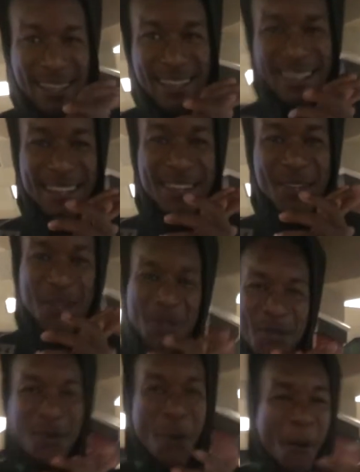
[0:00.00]
how you
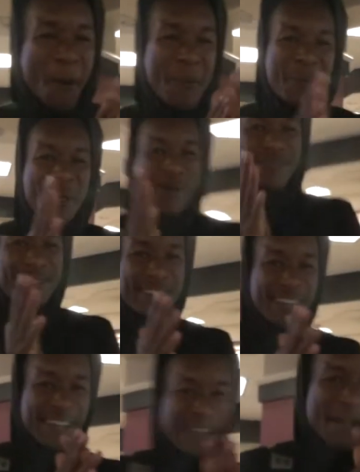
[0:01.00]
been, bro? It's been such
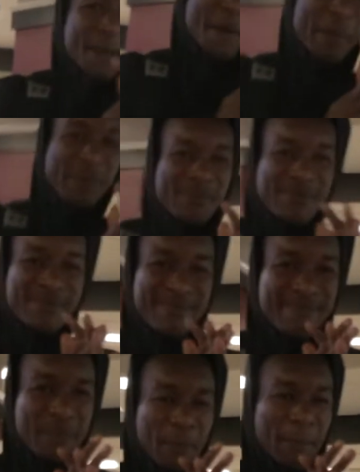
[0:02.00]
a... Dude, when was the last
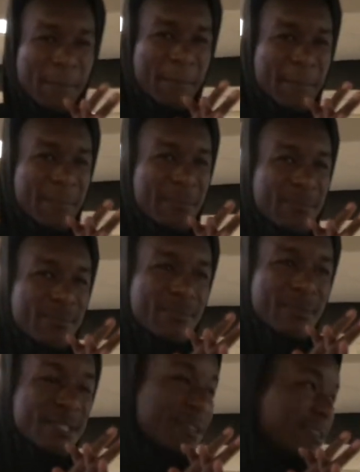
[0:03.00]
time you been in the vlog?
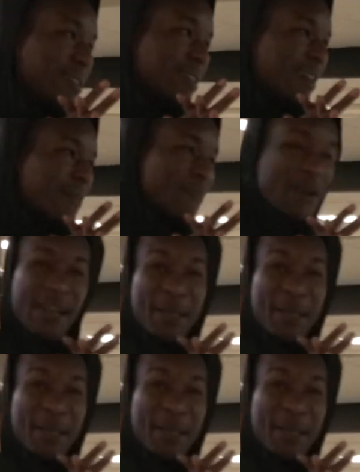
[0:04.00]
Like last semester?